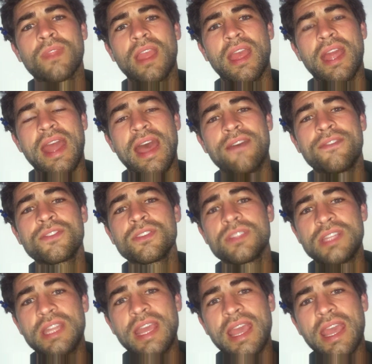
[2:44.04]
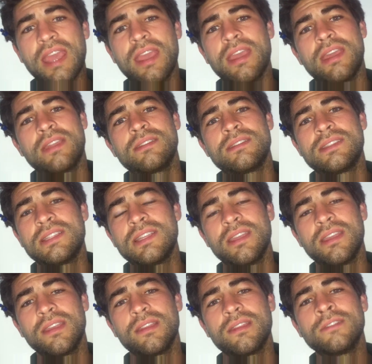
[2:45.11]
And after today and
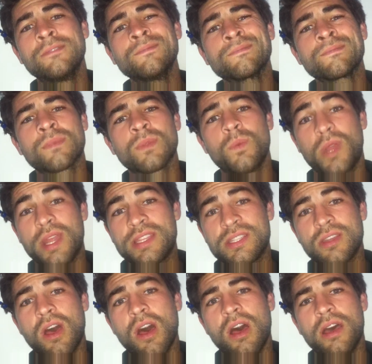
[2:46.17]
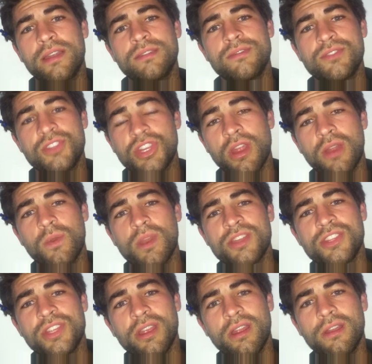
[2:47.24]
seeing what I saw and sharing what I
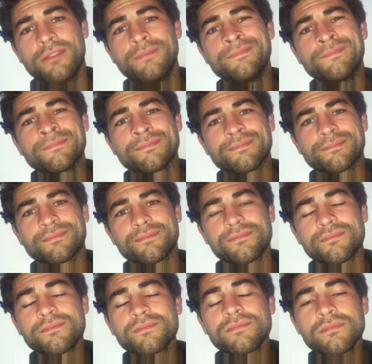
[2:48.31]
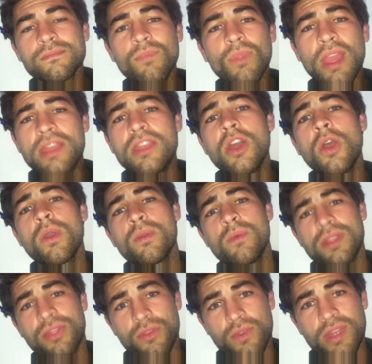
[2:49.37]
shared, and knowing
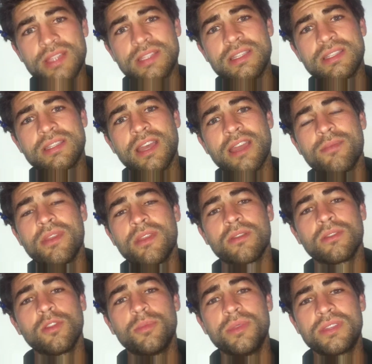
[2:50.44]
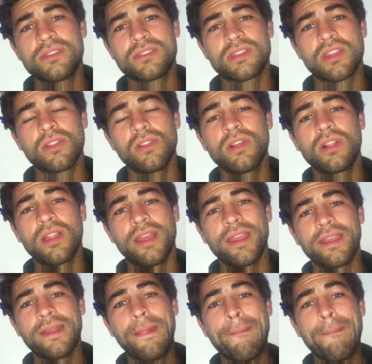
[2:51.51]
what the rest of this time here in Lobito is going to look like,